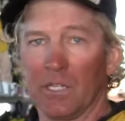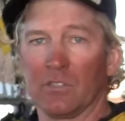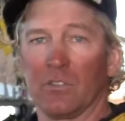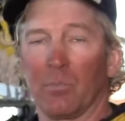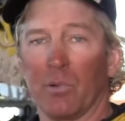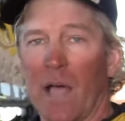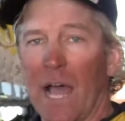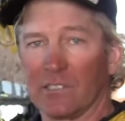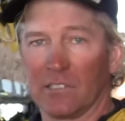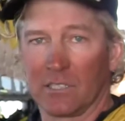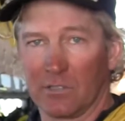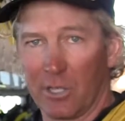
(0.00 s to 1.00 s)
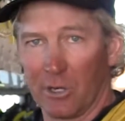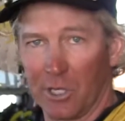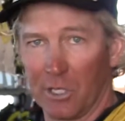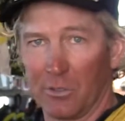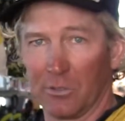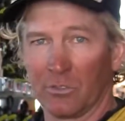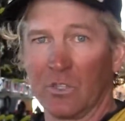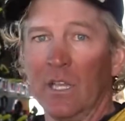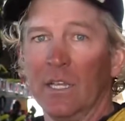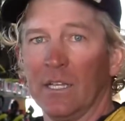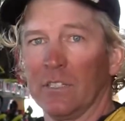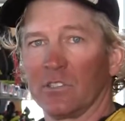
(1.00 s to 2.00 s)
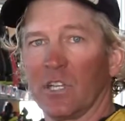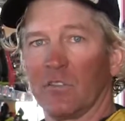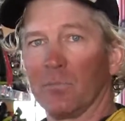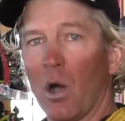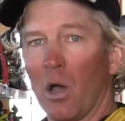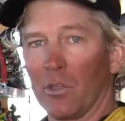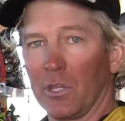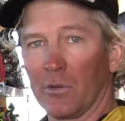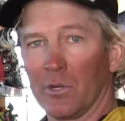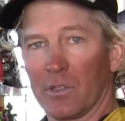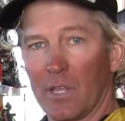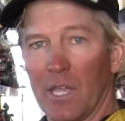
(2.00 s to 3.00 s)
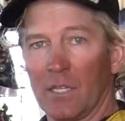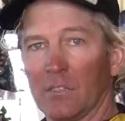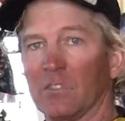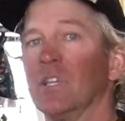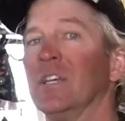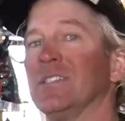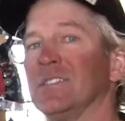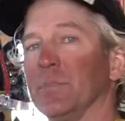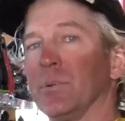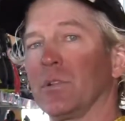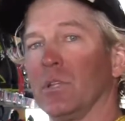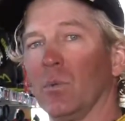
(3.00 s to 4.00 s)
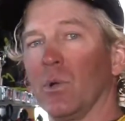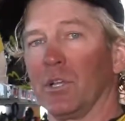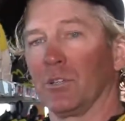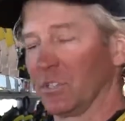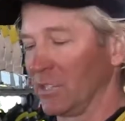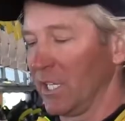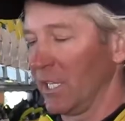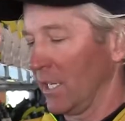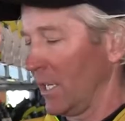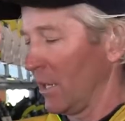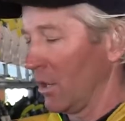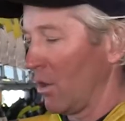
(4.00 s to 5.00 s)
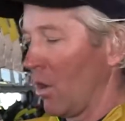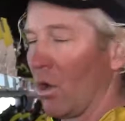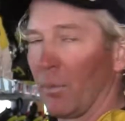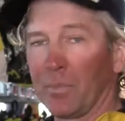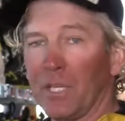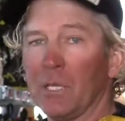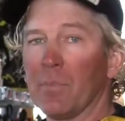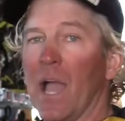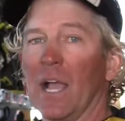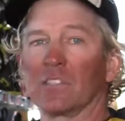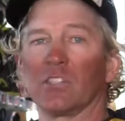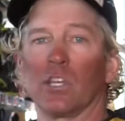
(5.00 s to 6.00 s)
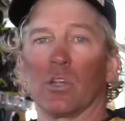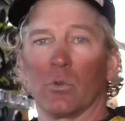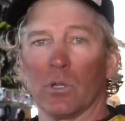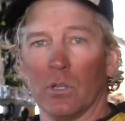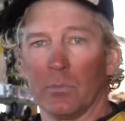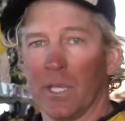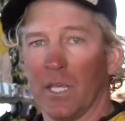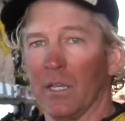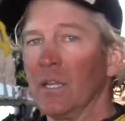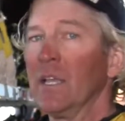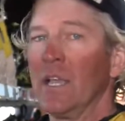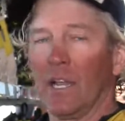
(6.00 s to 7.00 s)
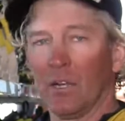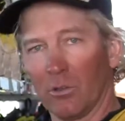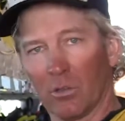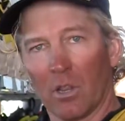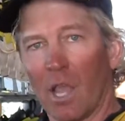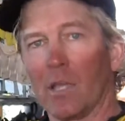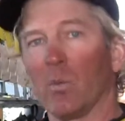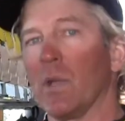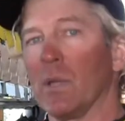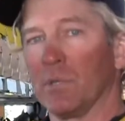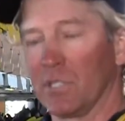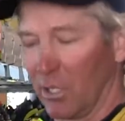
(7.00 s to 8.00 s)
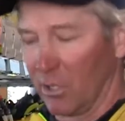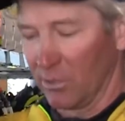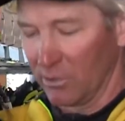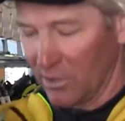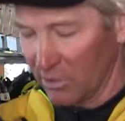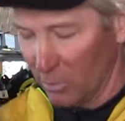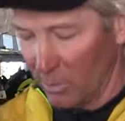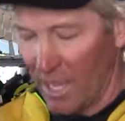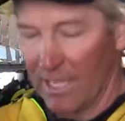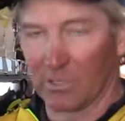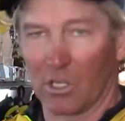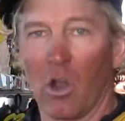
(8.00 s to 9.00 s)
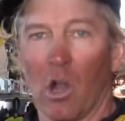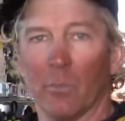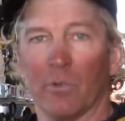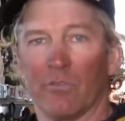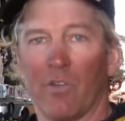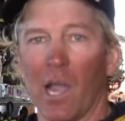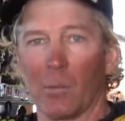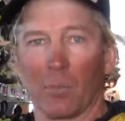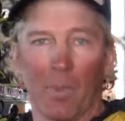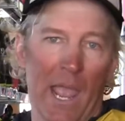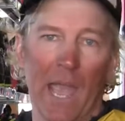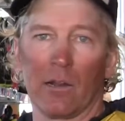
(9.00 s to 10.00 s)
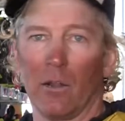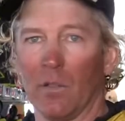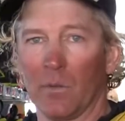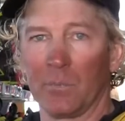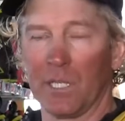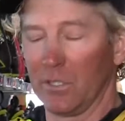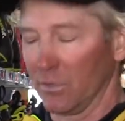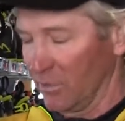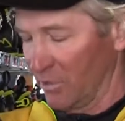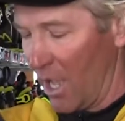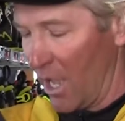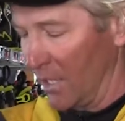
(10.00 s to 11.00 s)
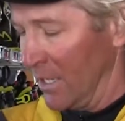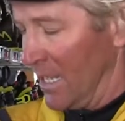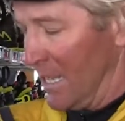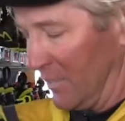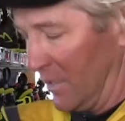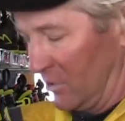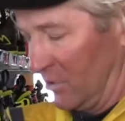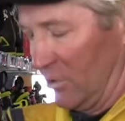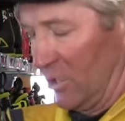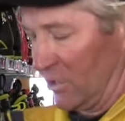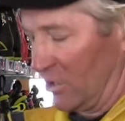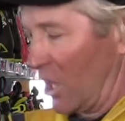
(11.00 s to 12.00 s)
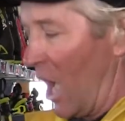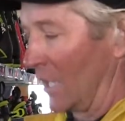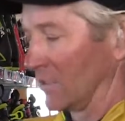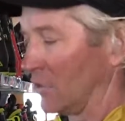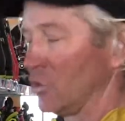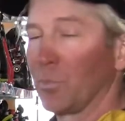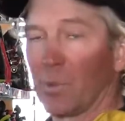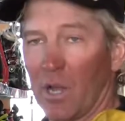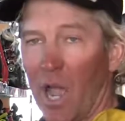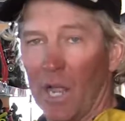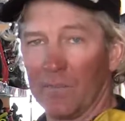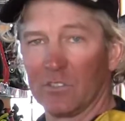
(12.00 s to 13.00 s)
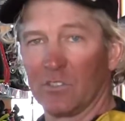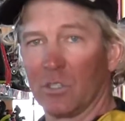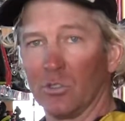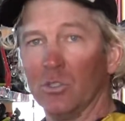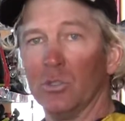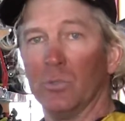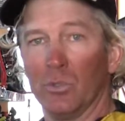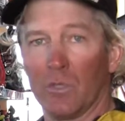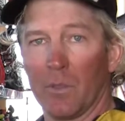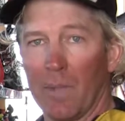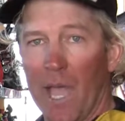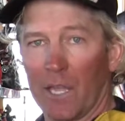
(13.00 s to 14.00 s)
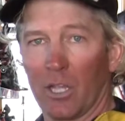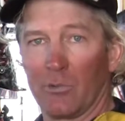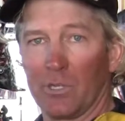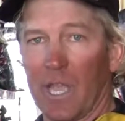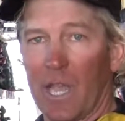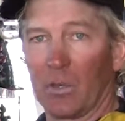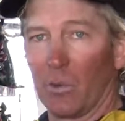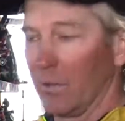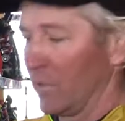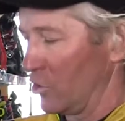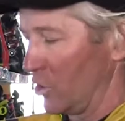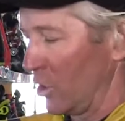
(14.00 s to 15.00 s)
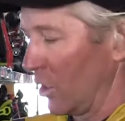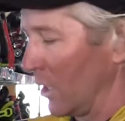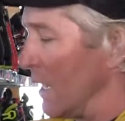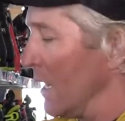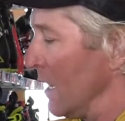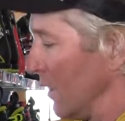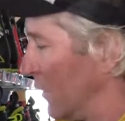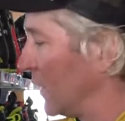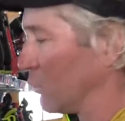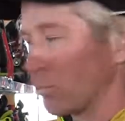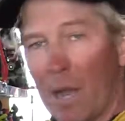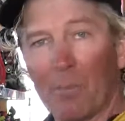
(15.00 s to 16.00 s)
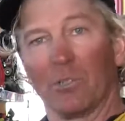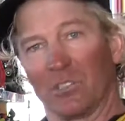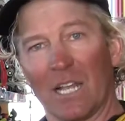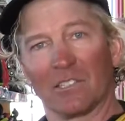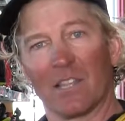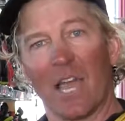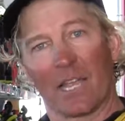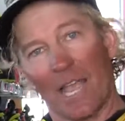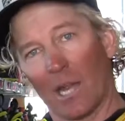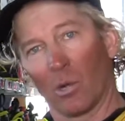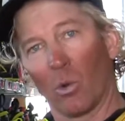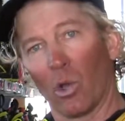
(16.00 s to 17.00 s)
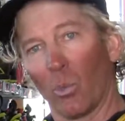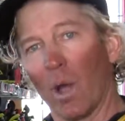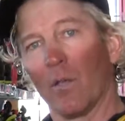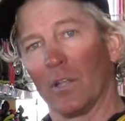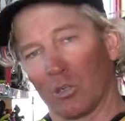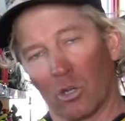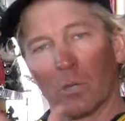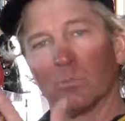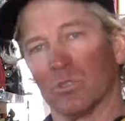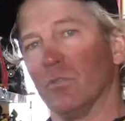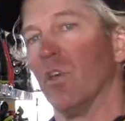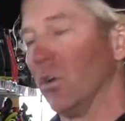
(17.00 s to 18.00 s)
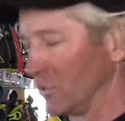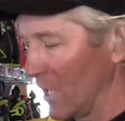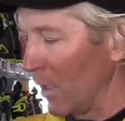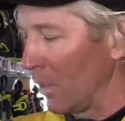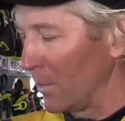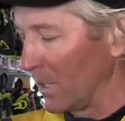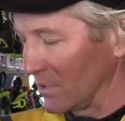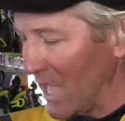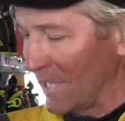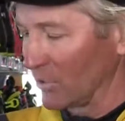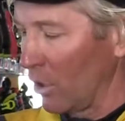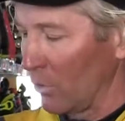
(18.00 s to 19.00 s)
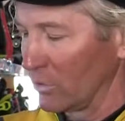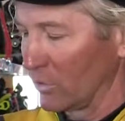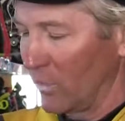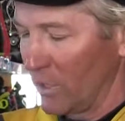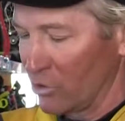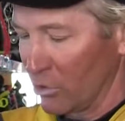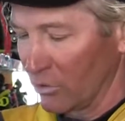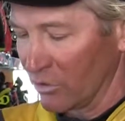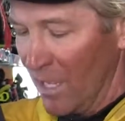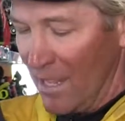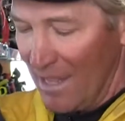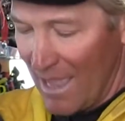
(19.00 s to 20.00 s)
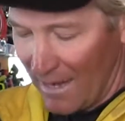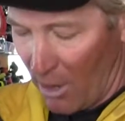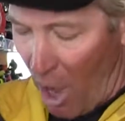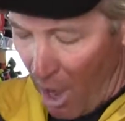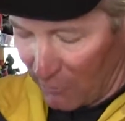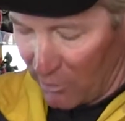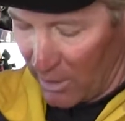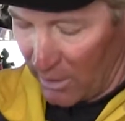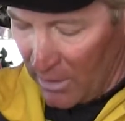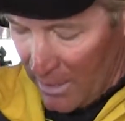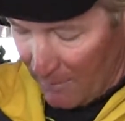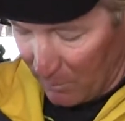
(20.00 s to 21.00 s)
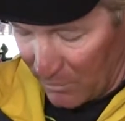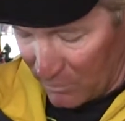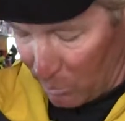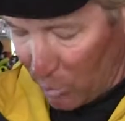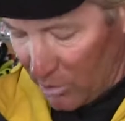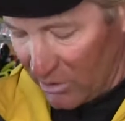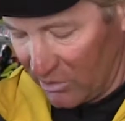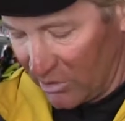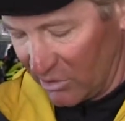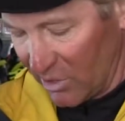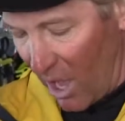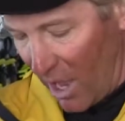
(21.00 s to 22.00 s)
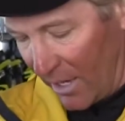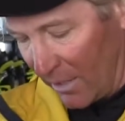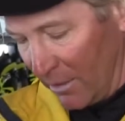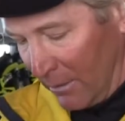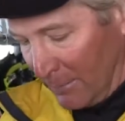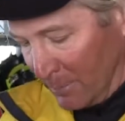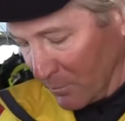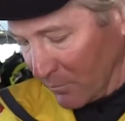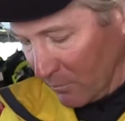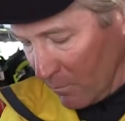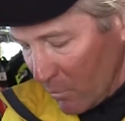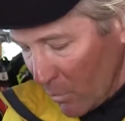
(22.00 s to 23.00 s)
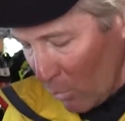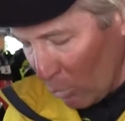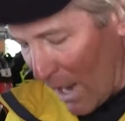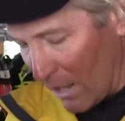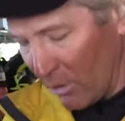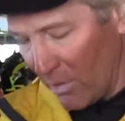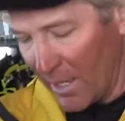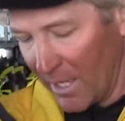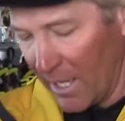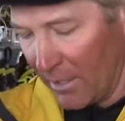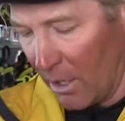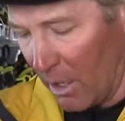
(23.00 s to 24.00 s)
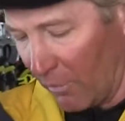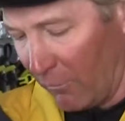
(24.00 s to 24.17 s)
is the plastics that are used. Instead of polyurethanes, typically what you're seeing here are Pebax and Gorillamid and other lightweight materials. This one has a carbon fiber panel on the medial side. This is the Scott Super Guide. This is a new boot in the backcountry category this year, and this represents that category well in terms of those elements, has all those features, and often this boot is designed rather than in a